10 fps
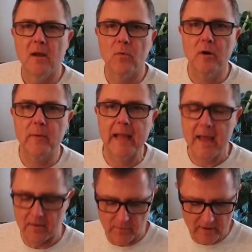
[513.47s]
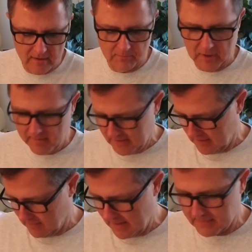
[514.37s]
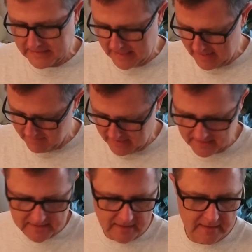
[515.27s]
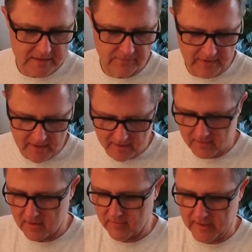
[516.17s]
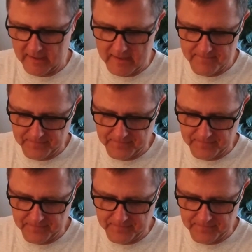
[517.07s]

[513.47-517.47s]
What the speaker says: where are we at? We're probably at around 10 minutes on this video already.